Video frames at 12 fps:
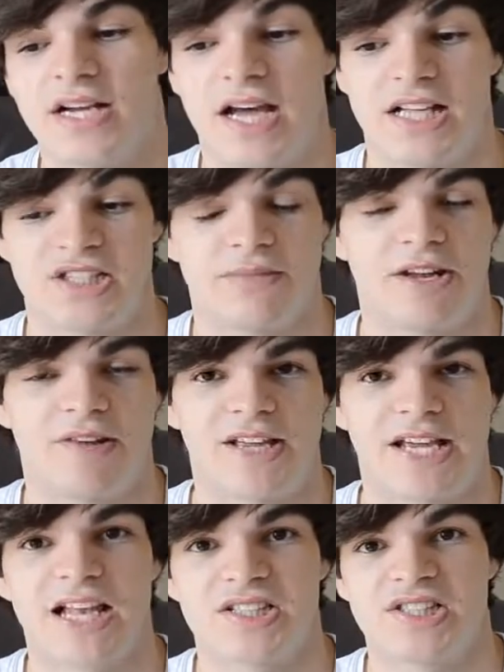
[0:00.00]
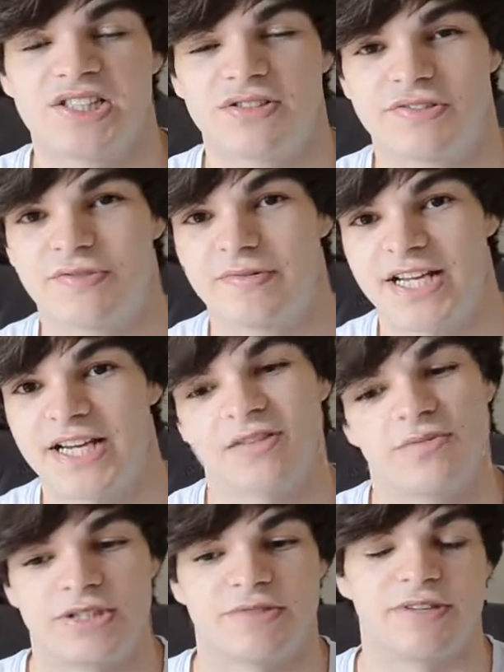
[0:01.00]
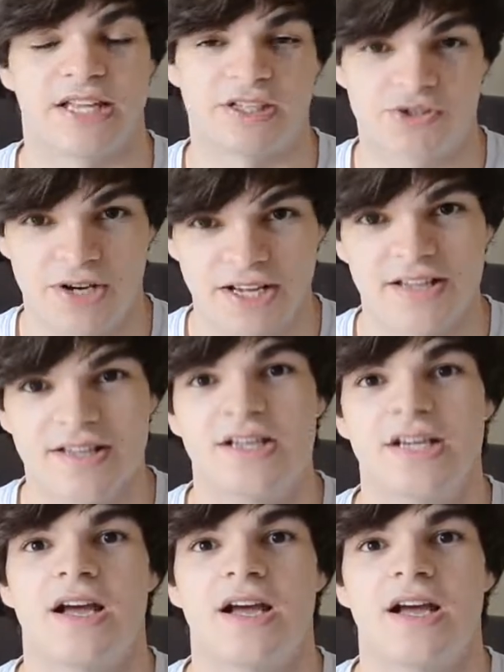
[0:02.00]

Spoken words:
and summon out the Galaxy Soldier from deck, which will then trigger,